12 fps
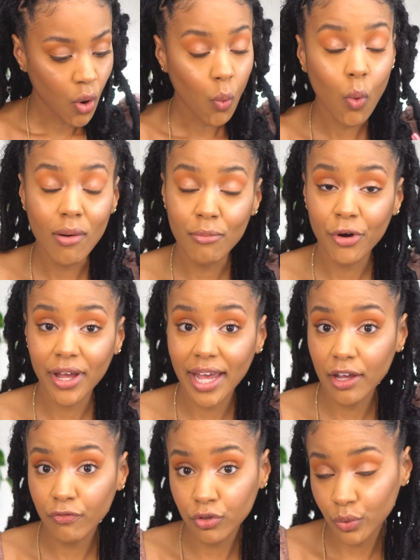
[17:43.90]

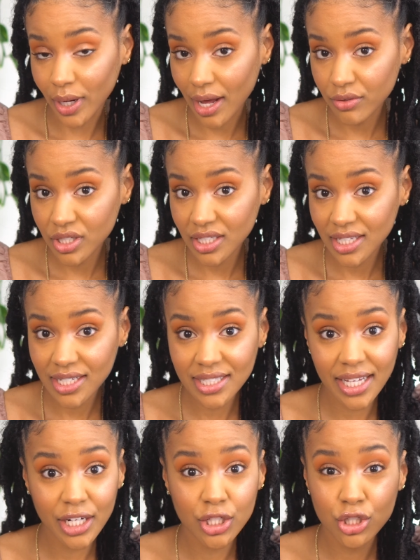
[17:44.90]
1.8 fluid ounces.
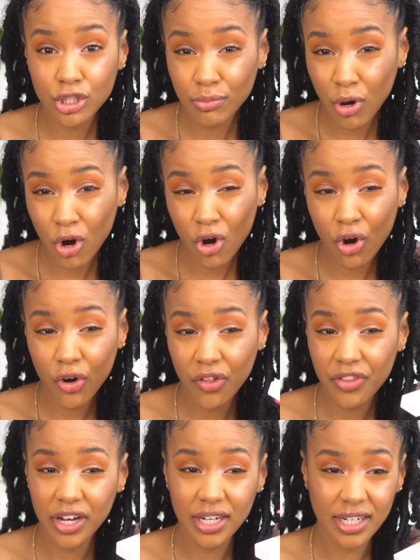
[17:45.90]
It is small.
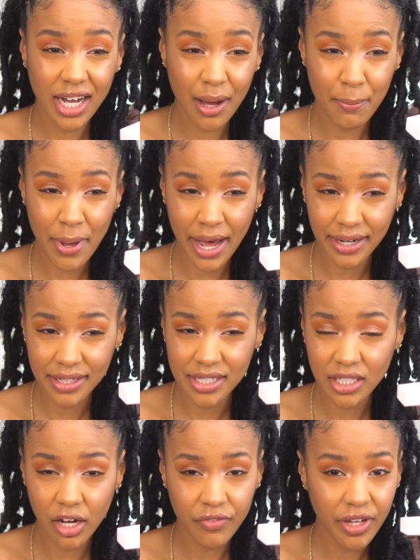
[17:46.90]
The compactness
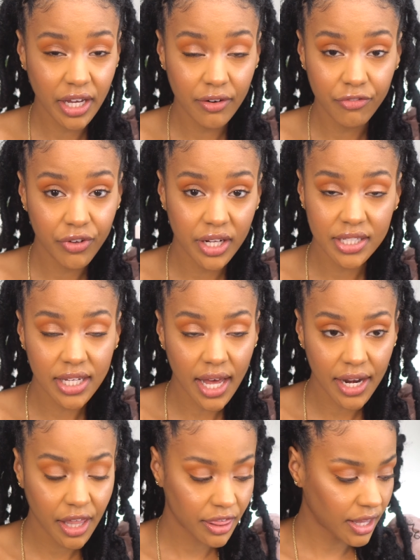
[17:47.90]
of it can fit into
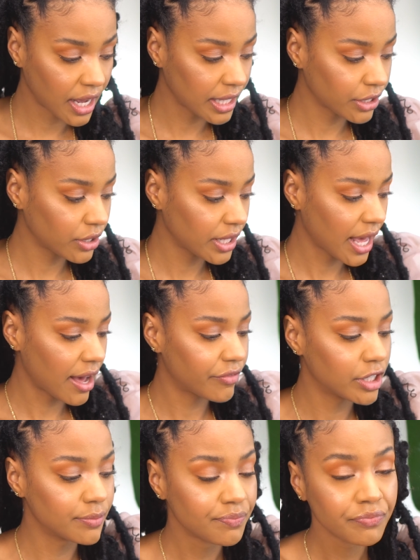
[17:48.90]
anything. I literally have
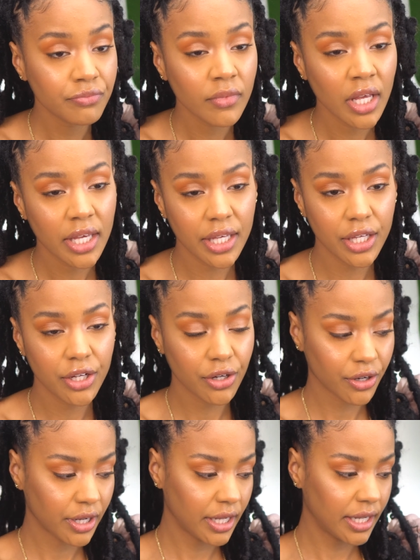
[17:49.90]
it here
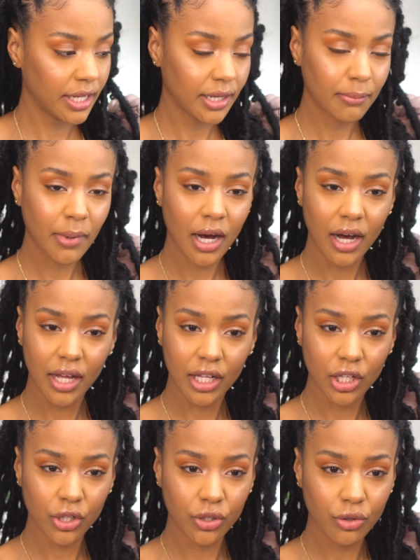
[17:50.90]
in my
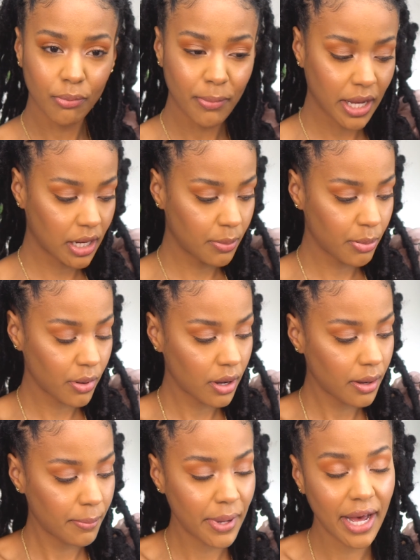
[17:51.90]
little makeup
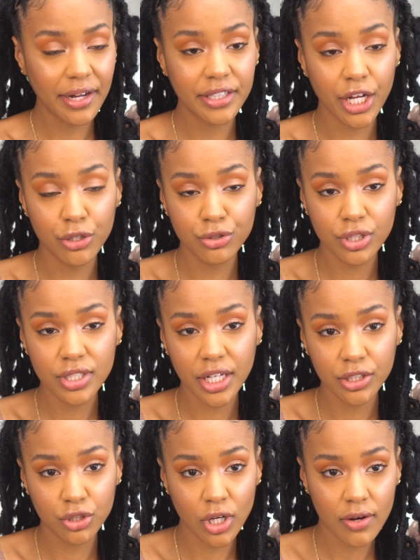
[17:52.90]
bag that I usually take
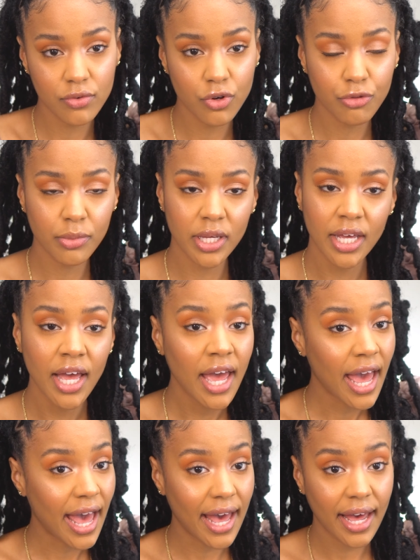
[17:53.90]
to travel with me,
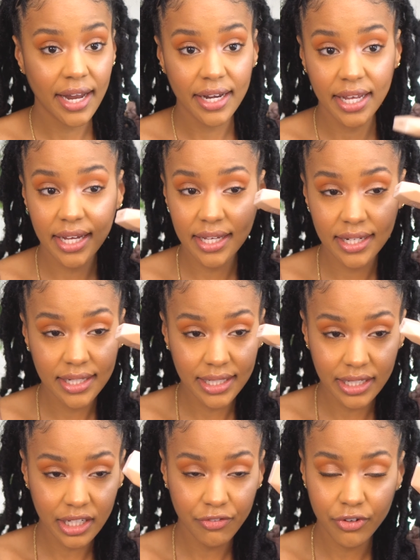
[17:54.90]
and it can
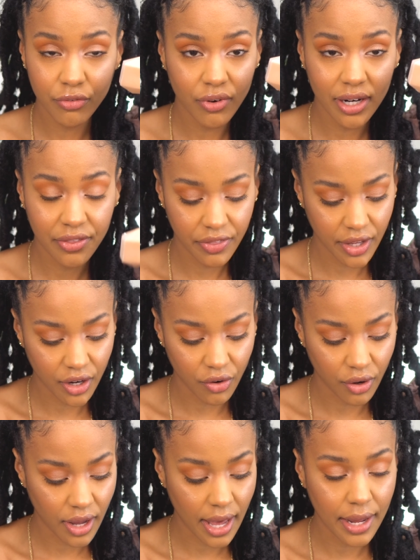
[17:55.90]
literally fit right in
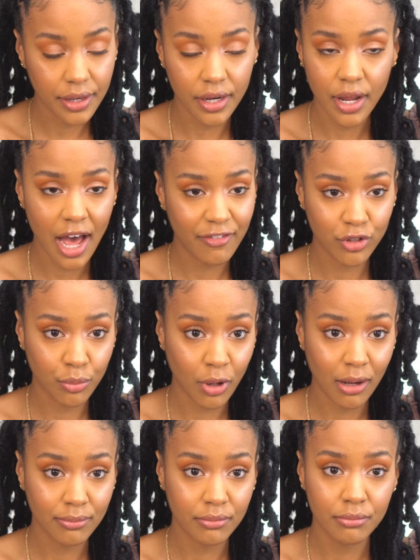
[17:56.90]
there and have no
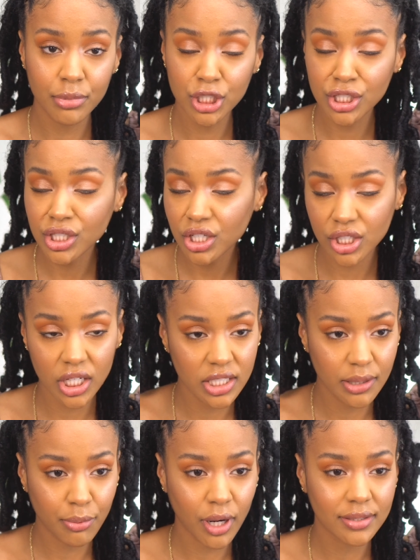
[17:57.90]
problem, be such an
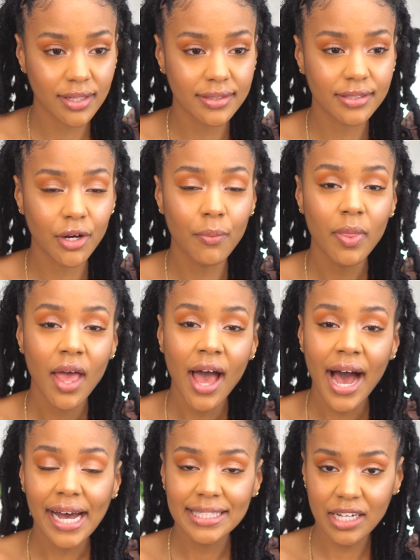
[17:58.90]
easy process. So
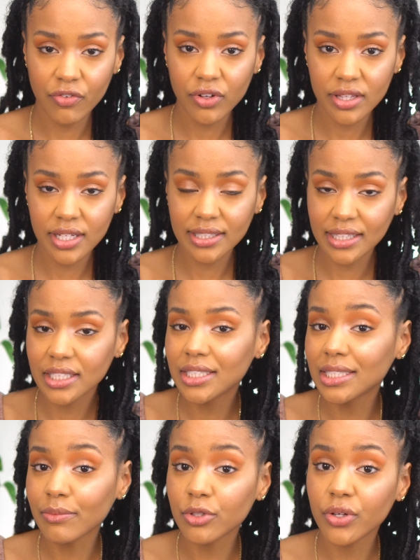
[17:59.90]
I definitely think that this is
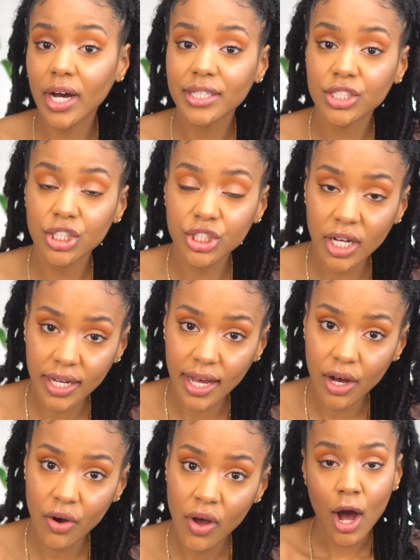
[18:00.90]
something you guys should check
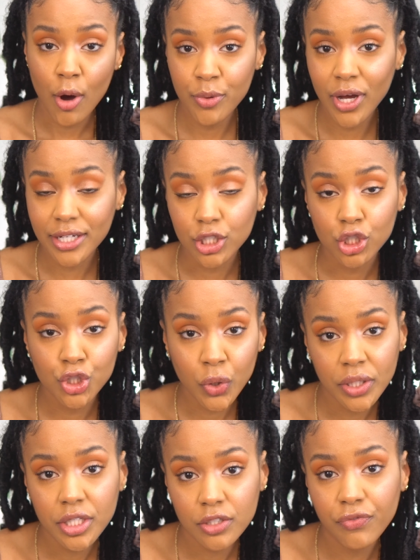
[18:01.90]
out. I hope you guys
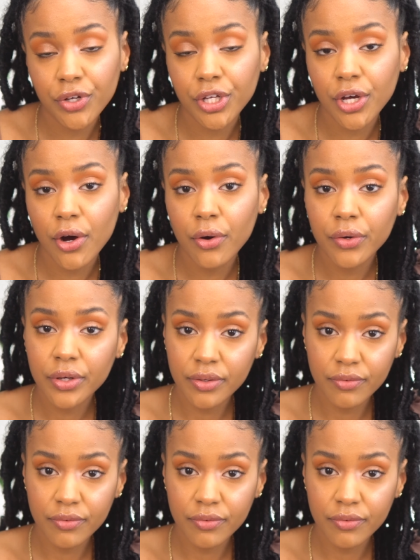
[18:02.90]
enjoyed this video.